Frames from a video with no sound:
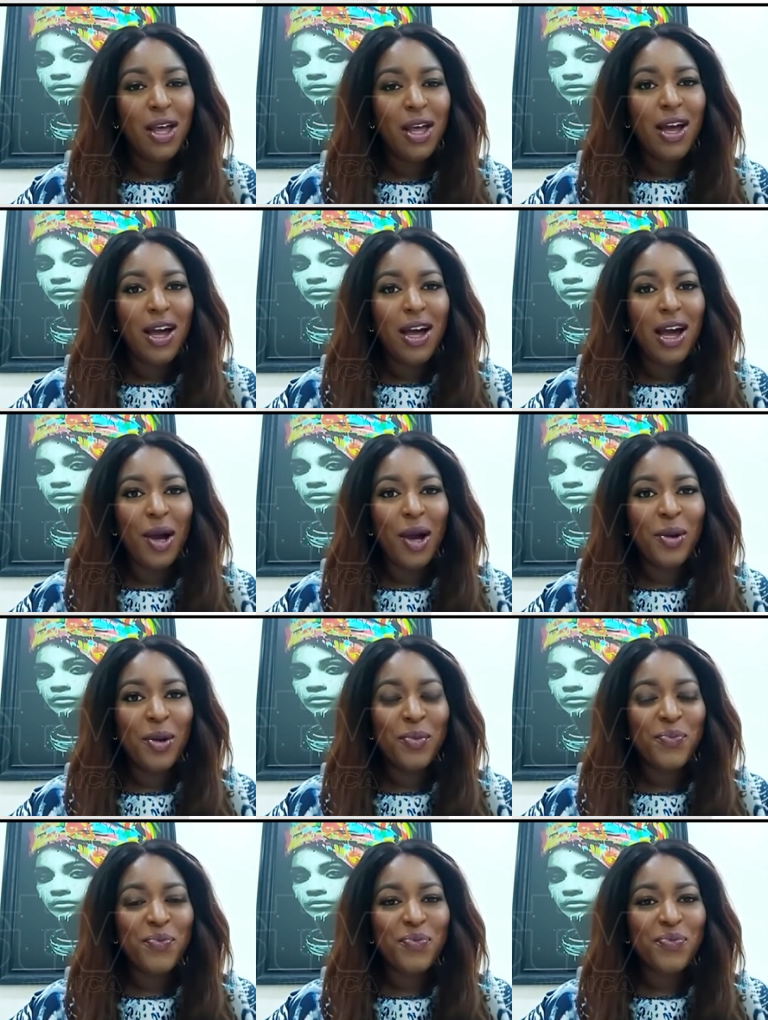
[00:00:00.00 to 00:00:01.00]
Speaker 1: So
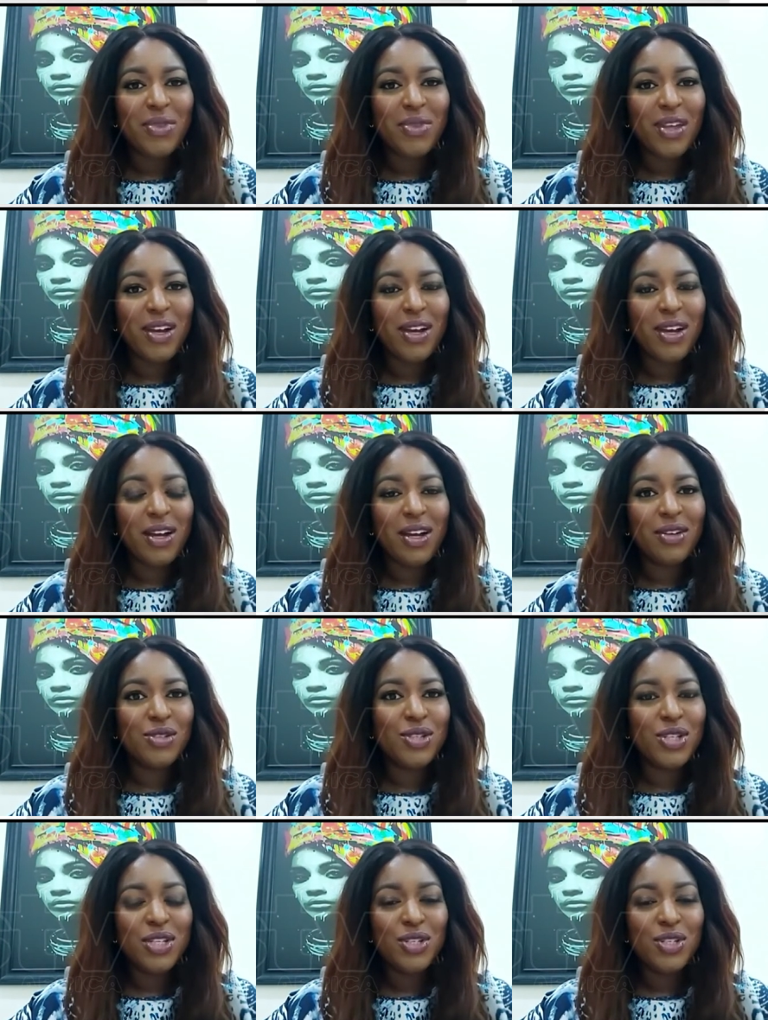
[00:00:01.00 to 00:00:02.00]
in
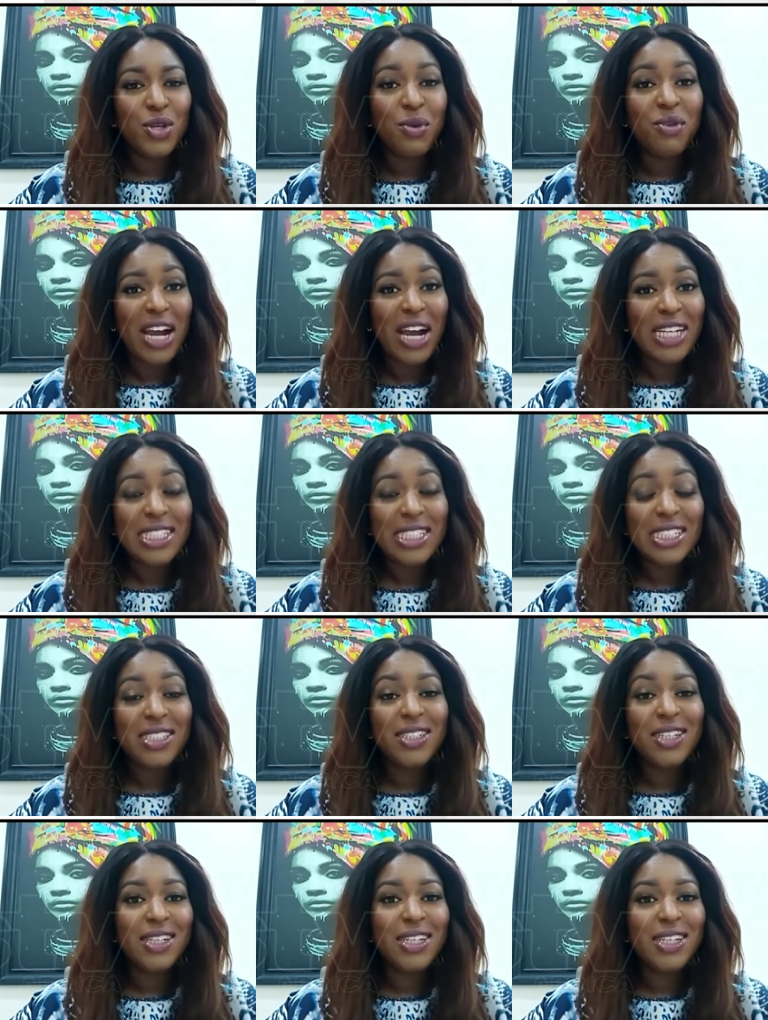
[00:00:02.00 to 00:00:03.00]
fact, it's
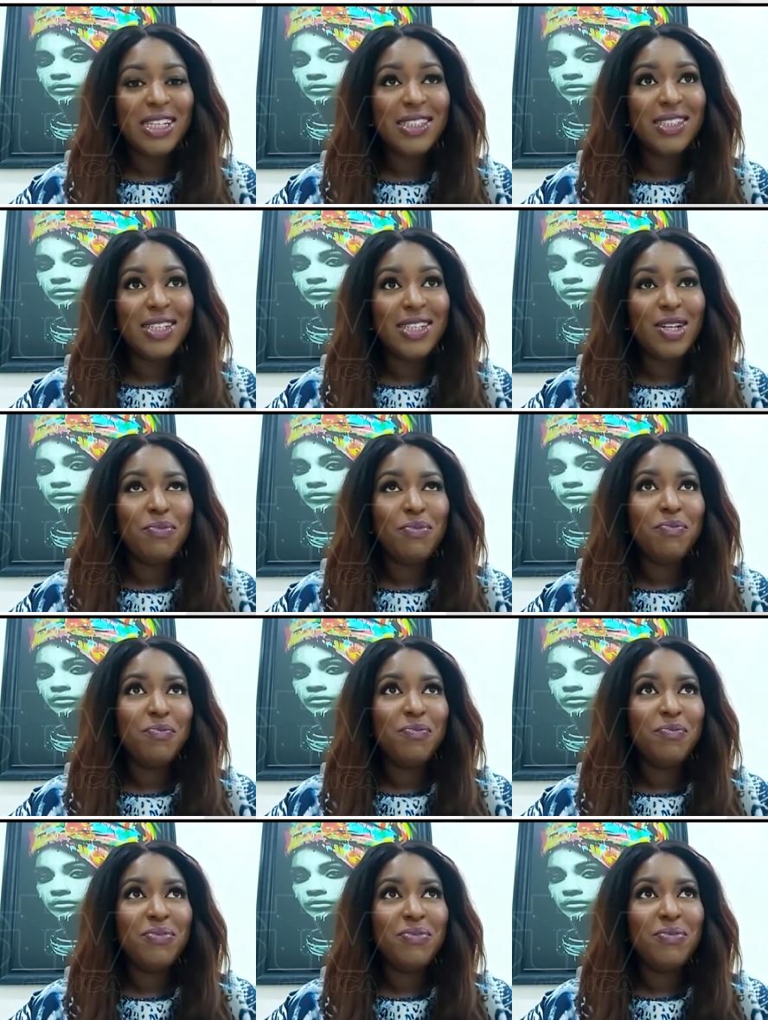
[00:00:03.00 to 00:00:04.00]
still a
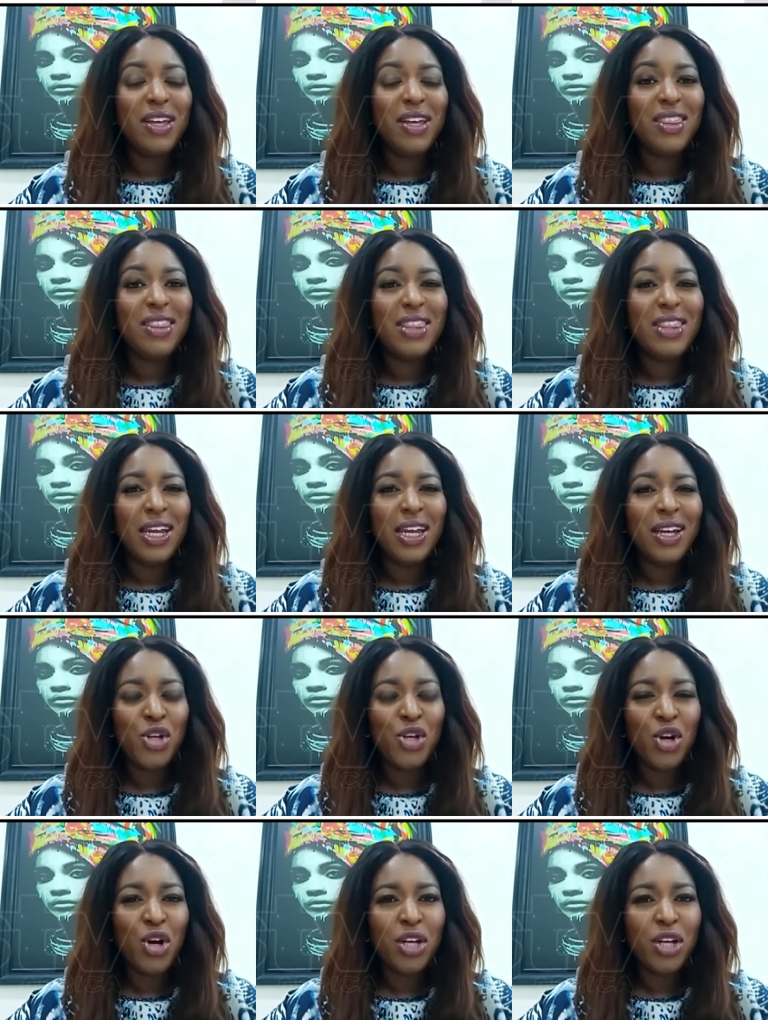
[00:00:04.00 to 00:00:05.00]
thing, you
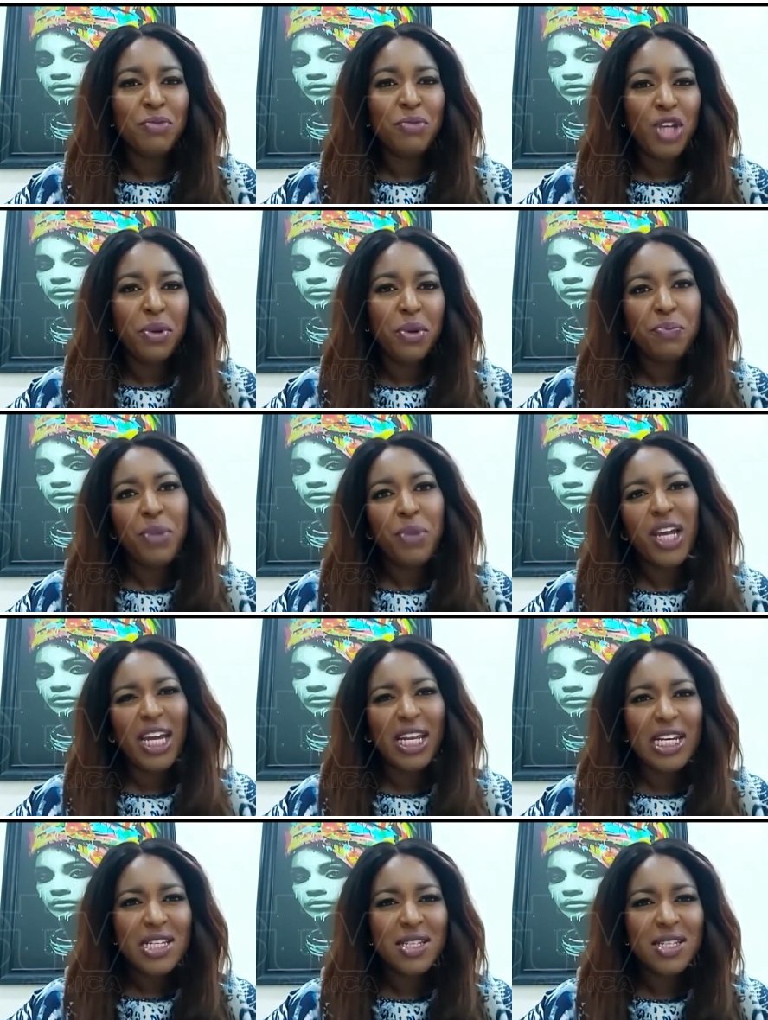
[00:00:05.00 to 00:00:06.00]
know, on your bucket
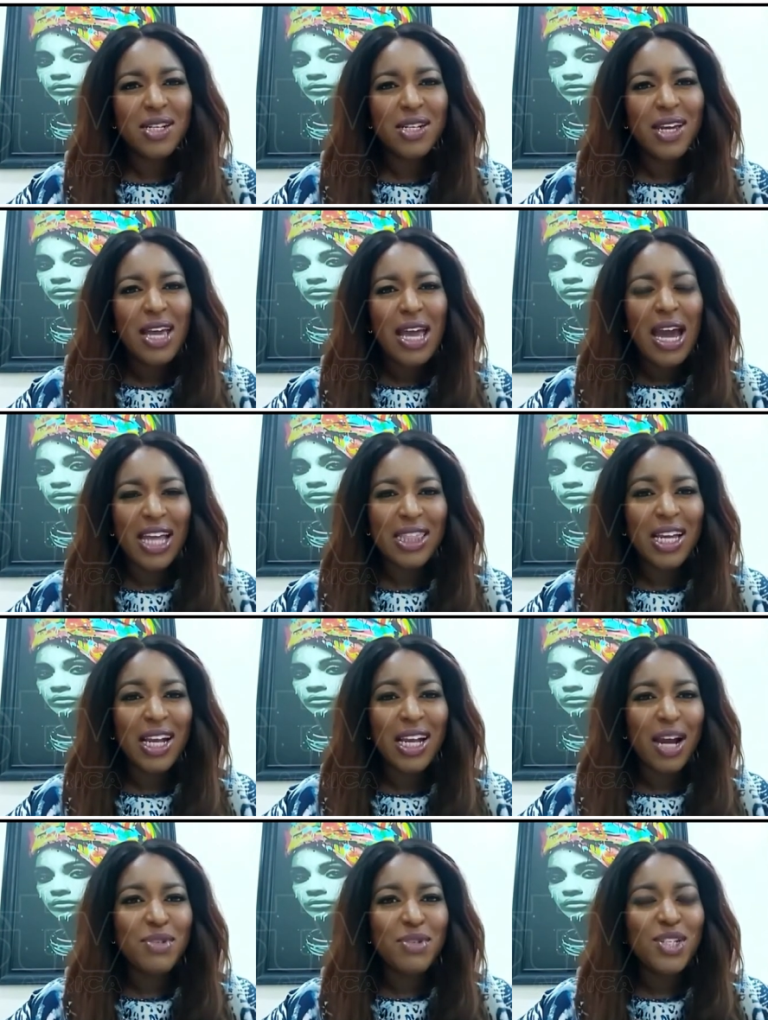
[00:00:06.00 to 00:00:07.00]
list. Yeah, I think
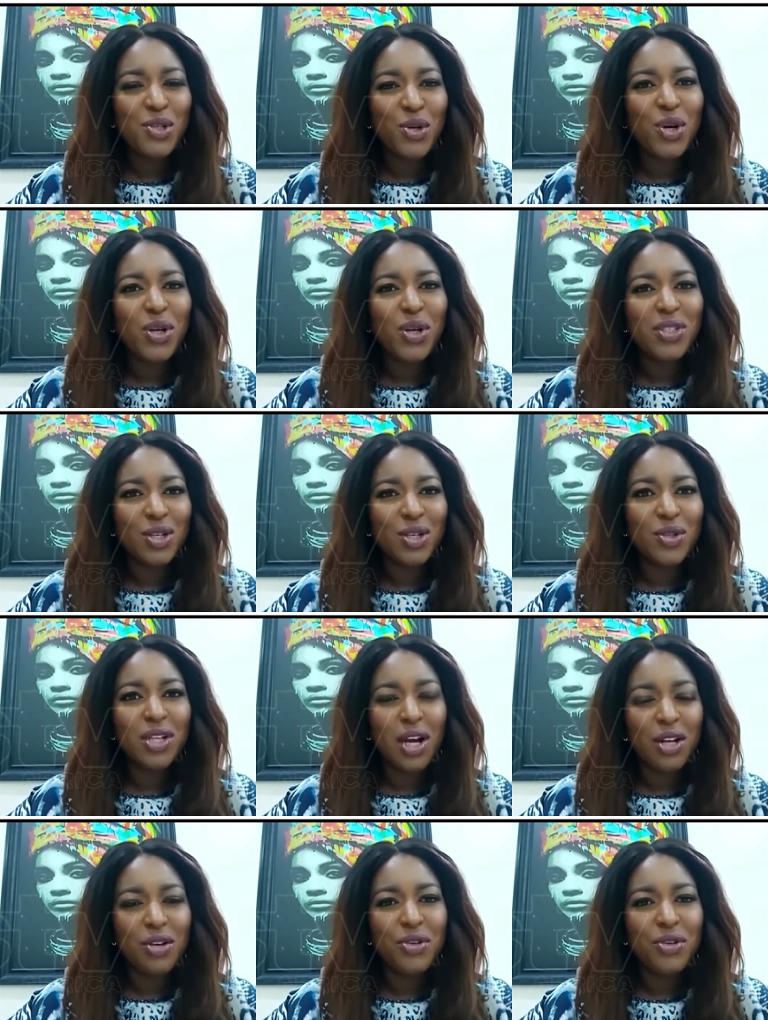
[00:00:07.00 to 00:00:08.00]
I'm still going to go to
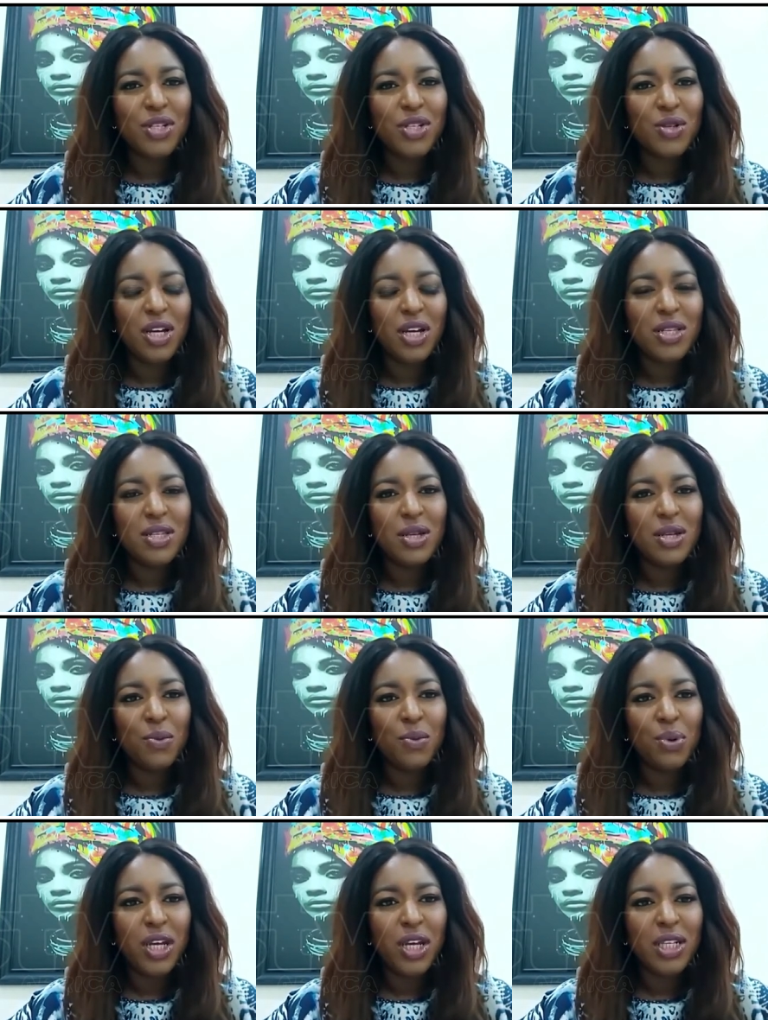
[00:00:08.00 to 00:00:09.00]
culinary school at some
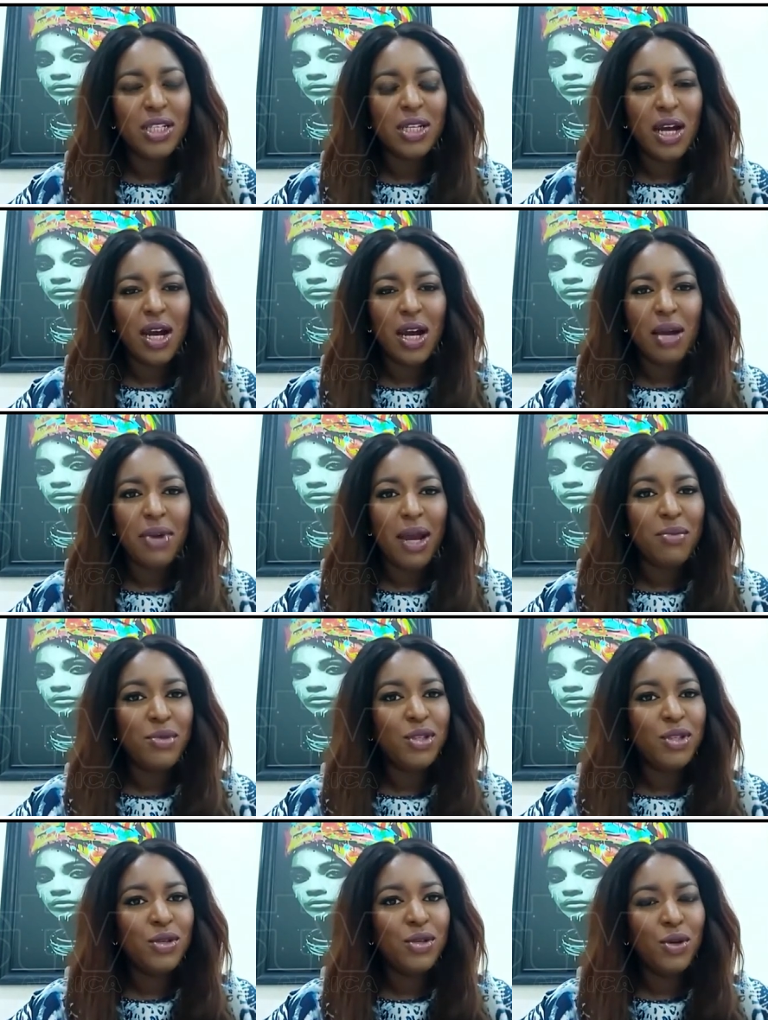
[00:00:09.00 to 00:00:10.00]
point. I'm a
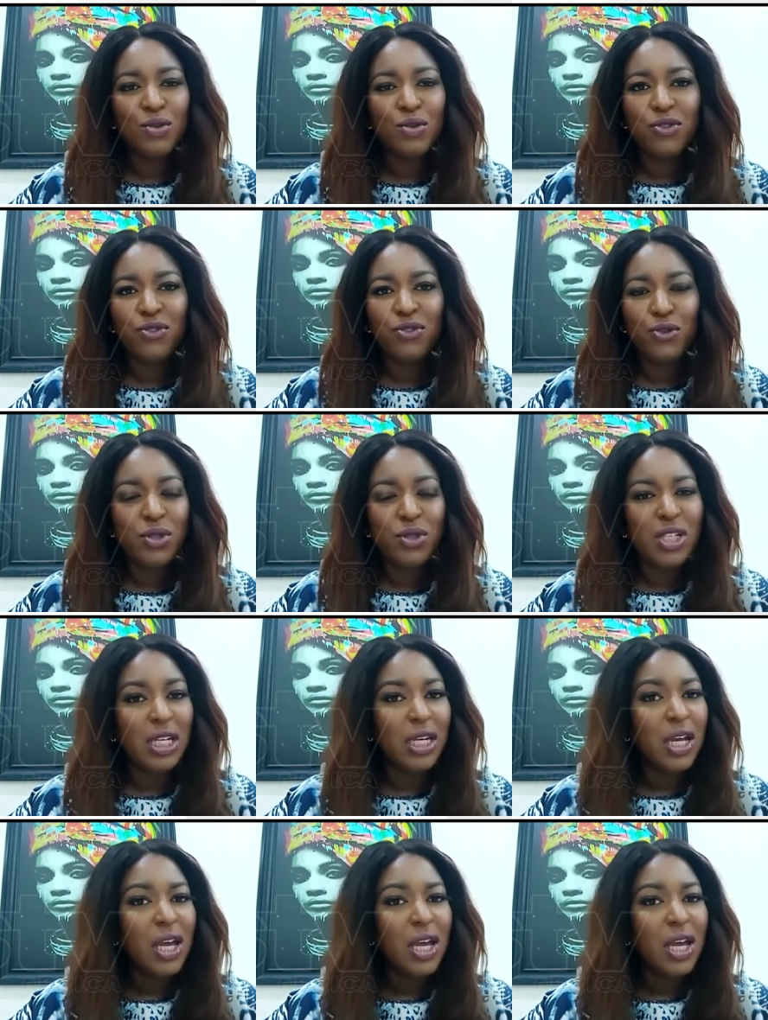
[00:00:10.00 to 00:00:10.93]
total foodie.